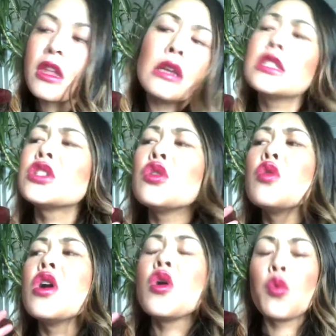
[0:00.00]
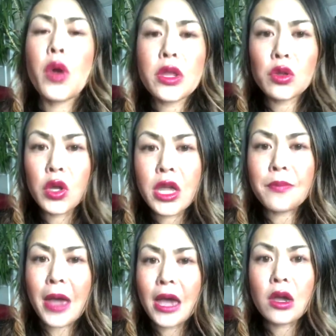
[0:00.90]
So when you're looking
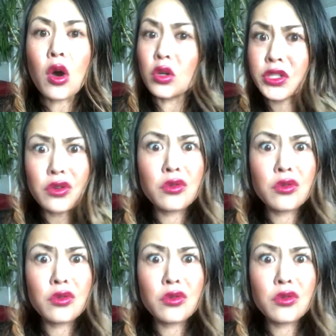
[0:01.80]
back, also,